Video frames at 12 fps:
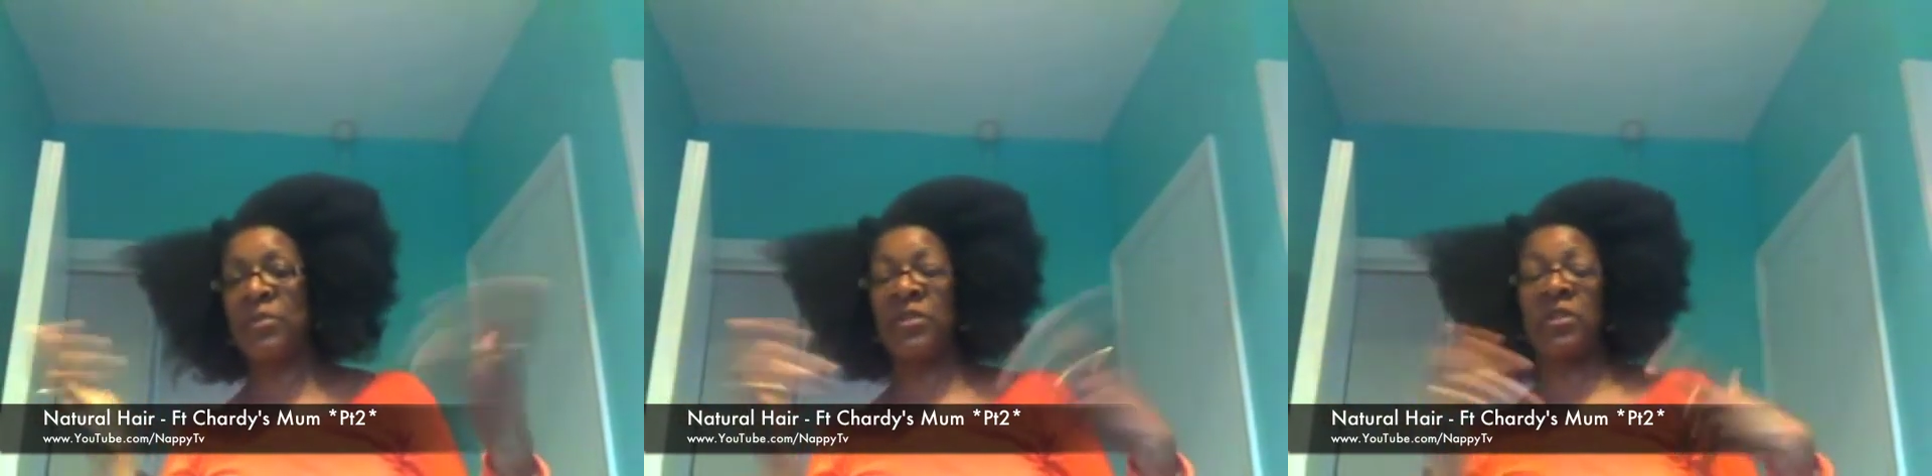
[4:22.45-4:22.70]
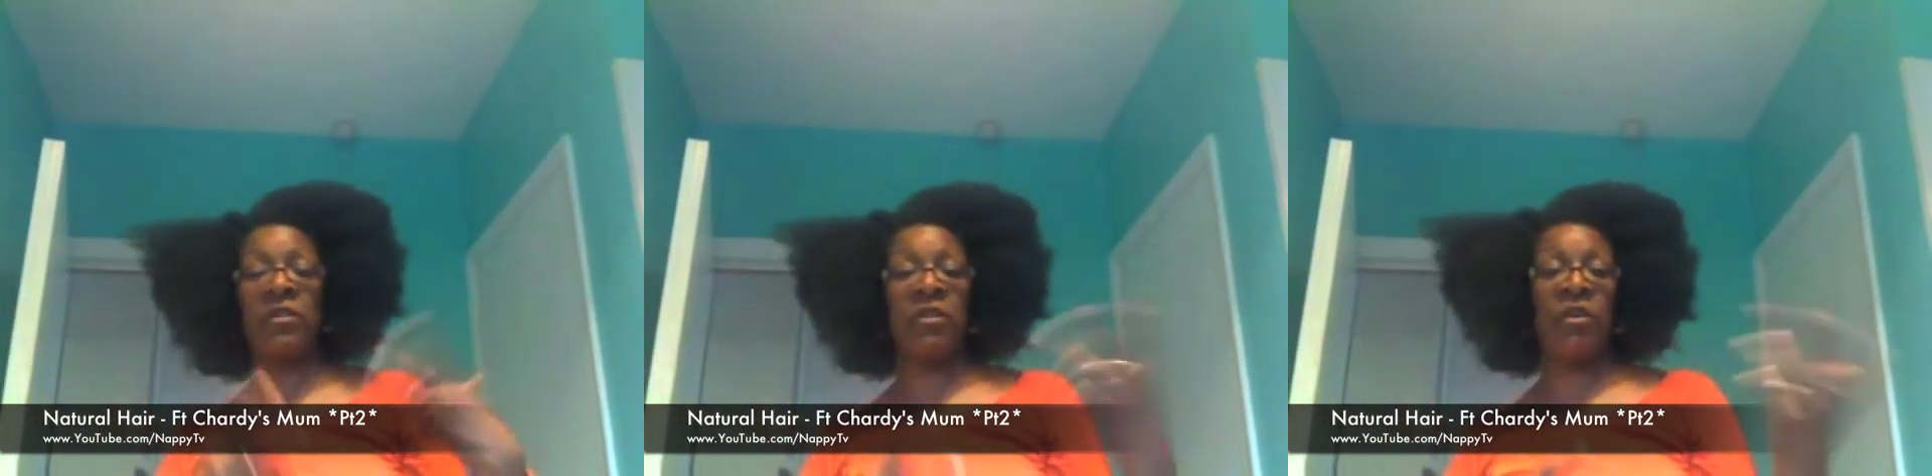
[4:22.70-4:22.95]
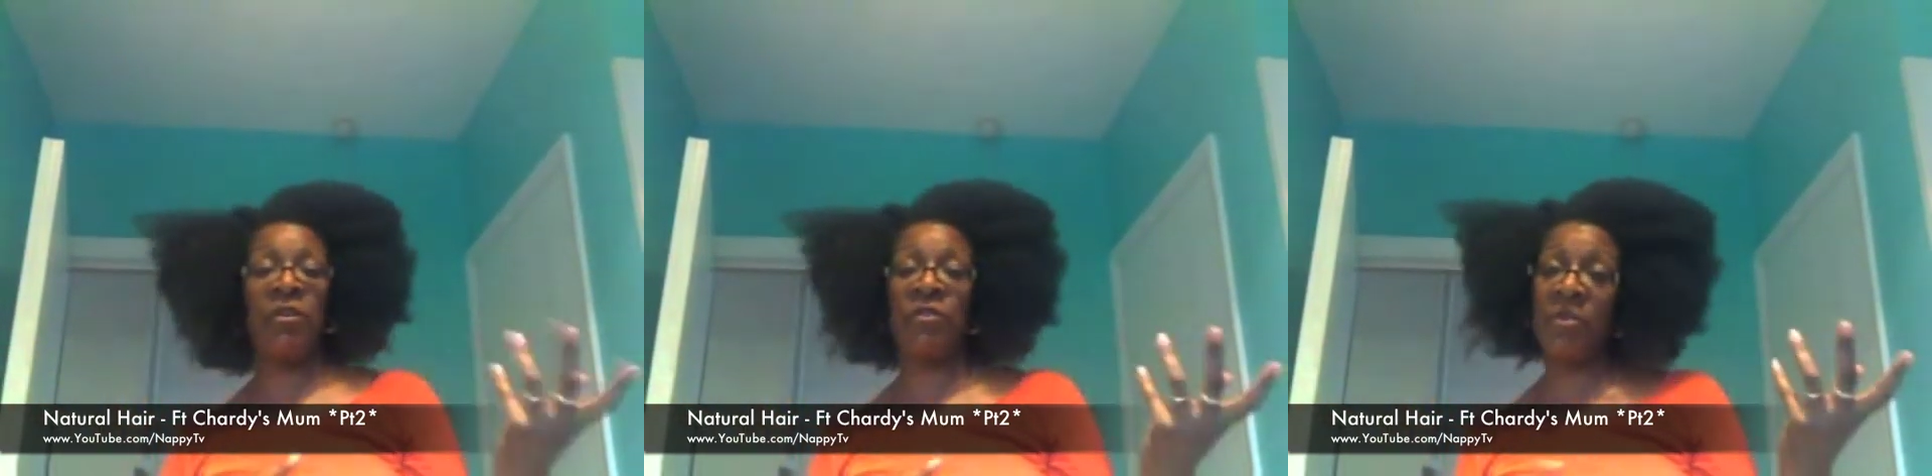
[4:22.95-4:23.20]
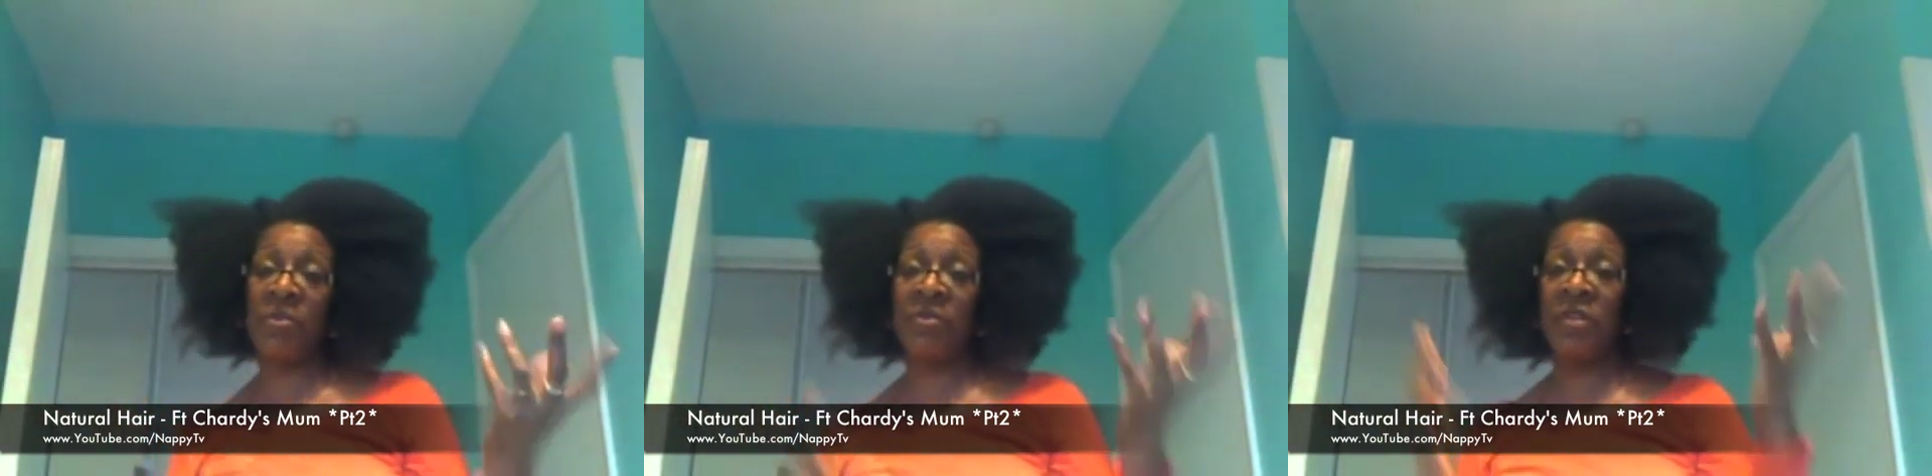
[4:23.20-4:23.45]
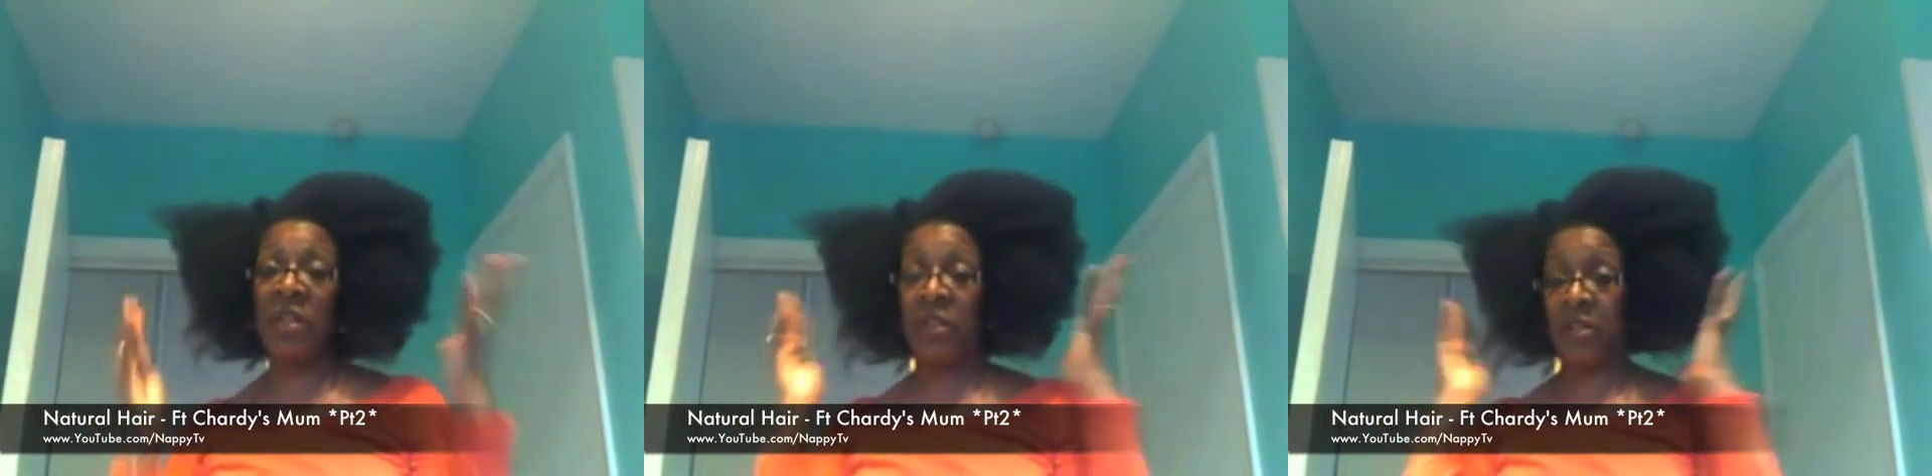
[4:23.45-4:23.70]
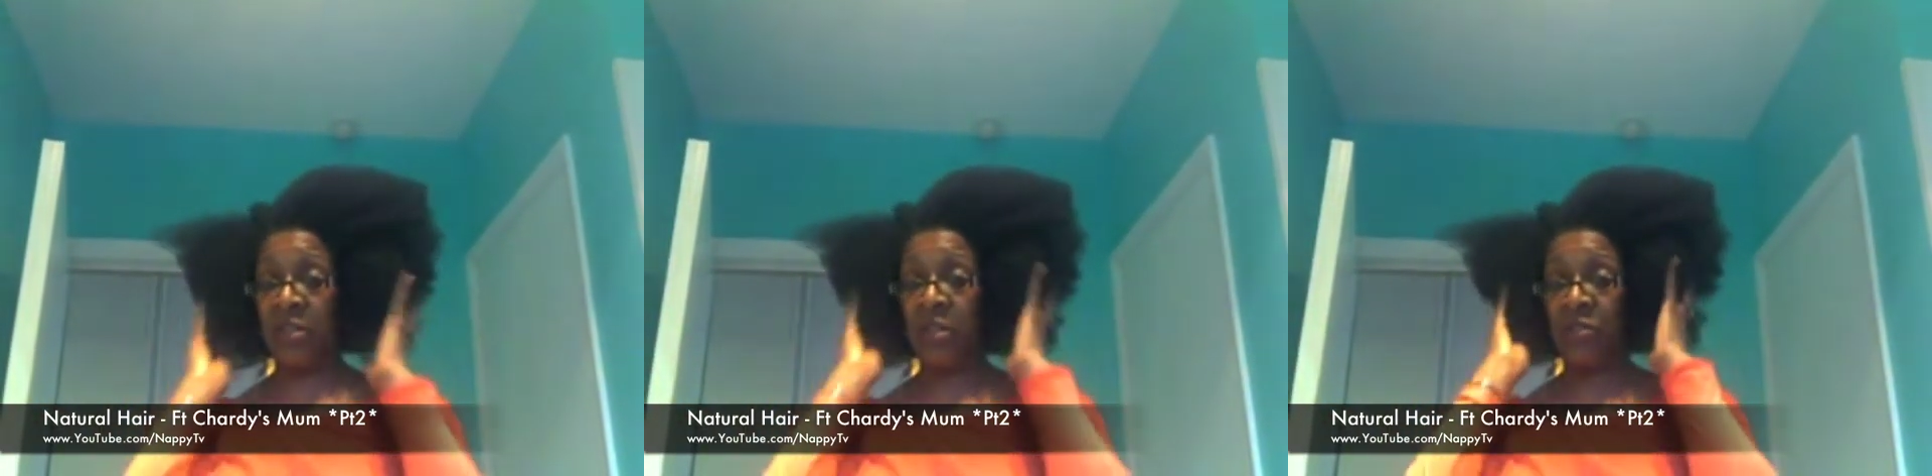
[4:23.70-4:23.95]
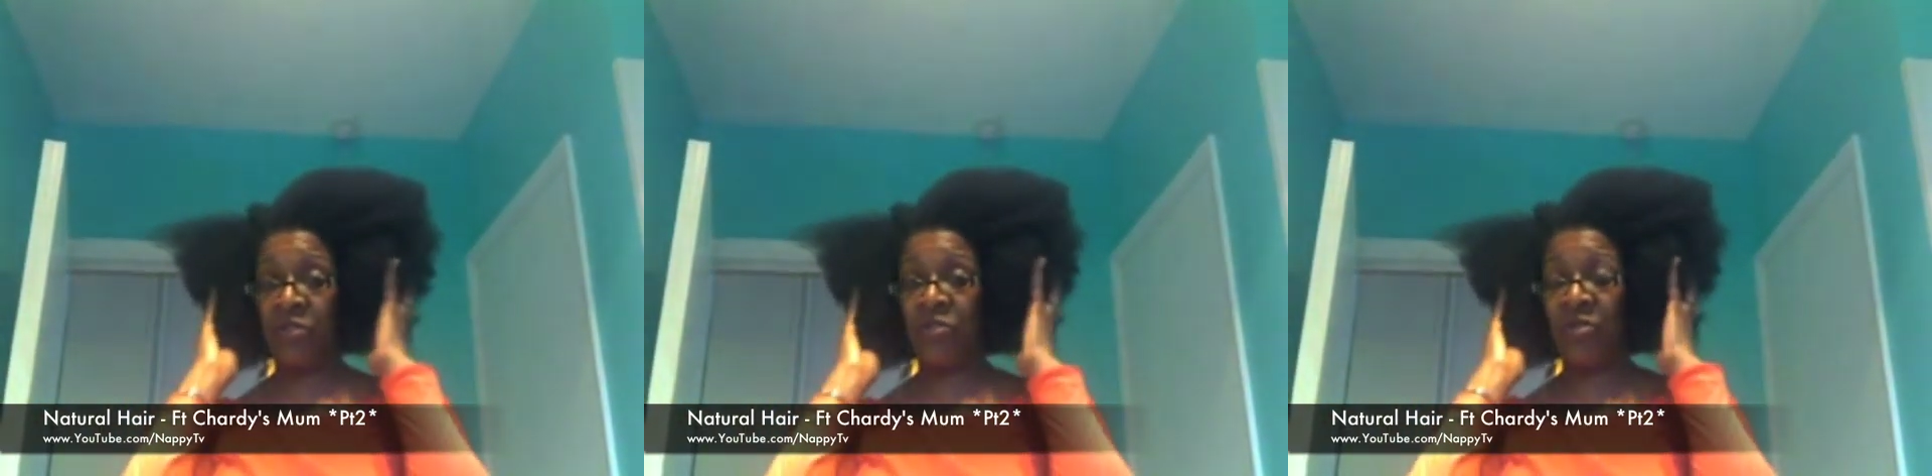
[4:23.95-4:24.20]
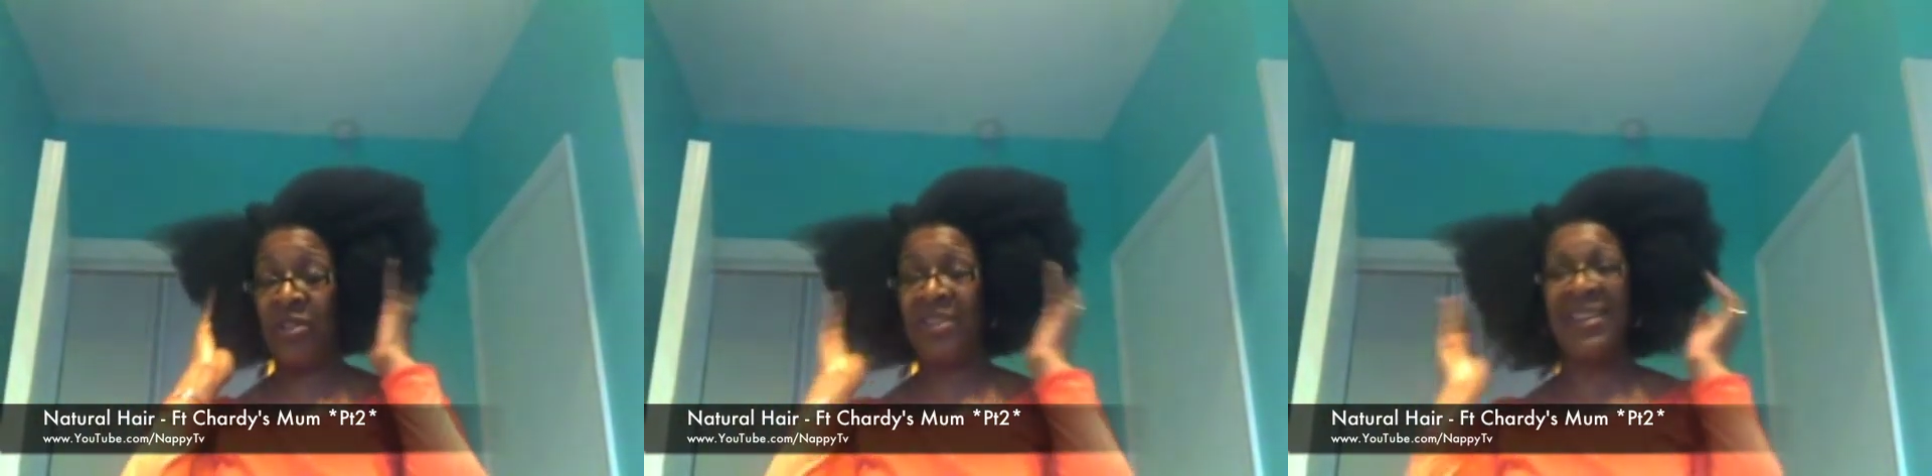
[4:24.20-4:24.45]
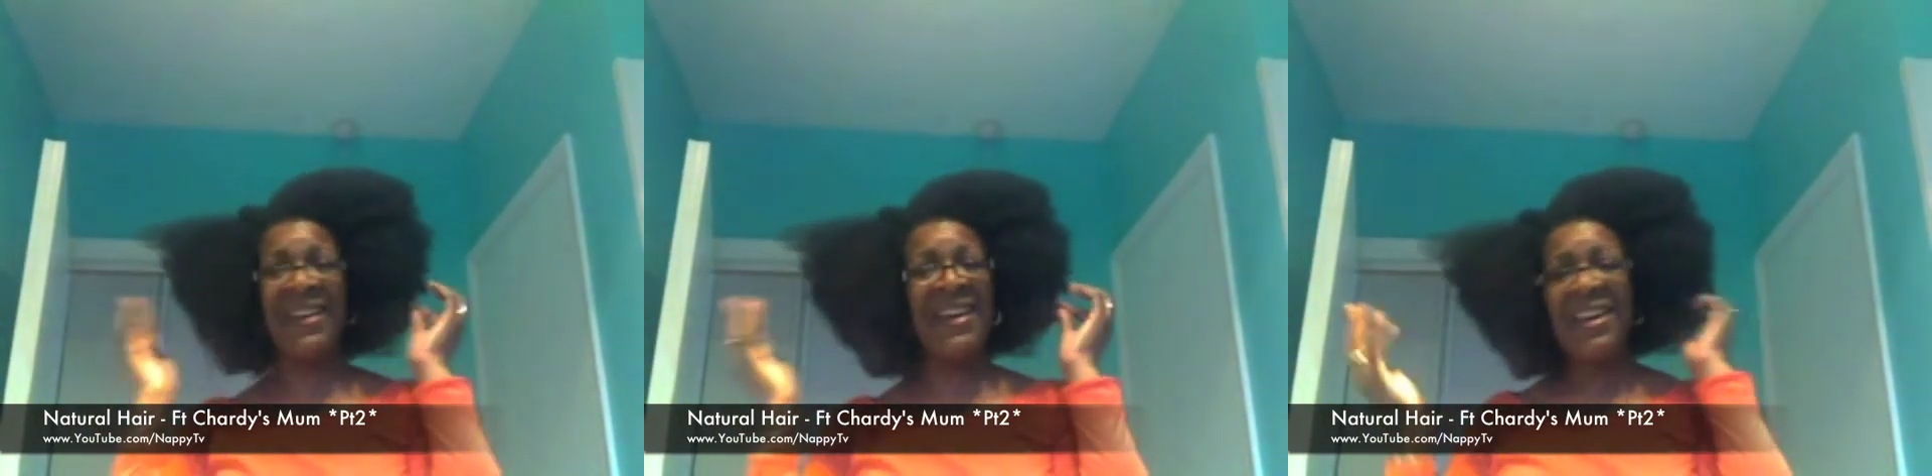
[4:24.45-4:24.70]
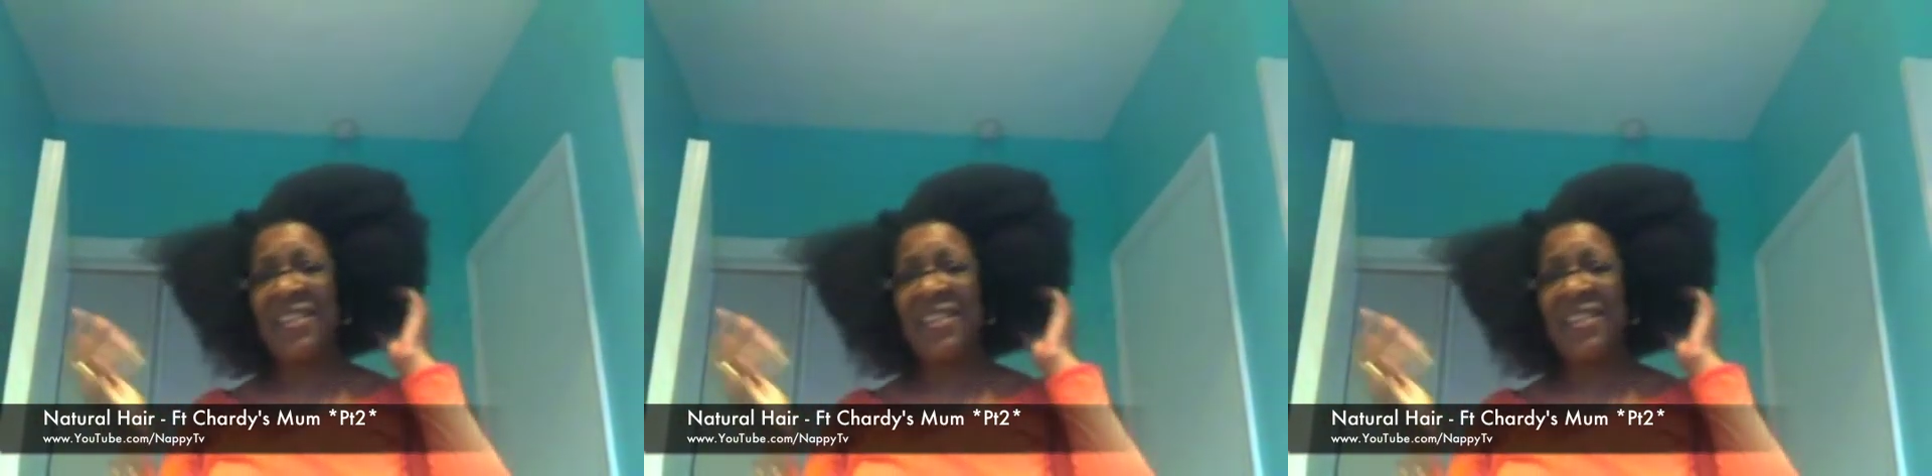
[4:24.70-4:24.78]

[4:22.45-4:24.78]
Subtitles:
particularly on a hot summer's day, it tends to shrink.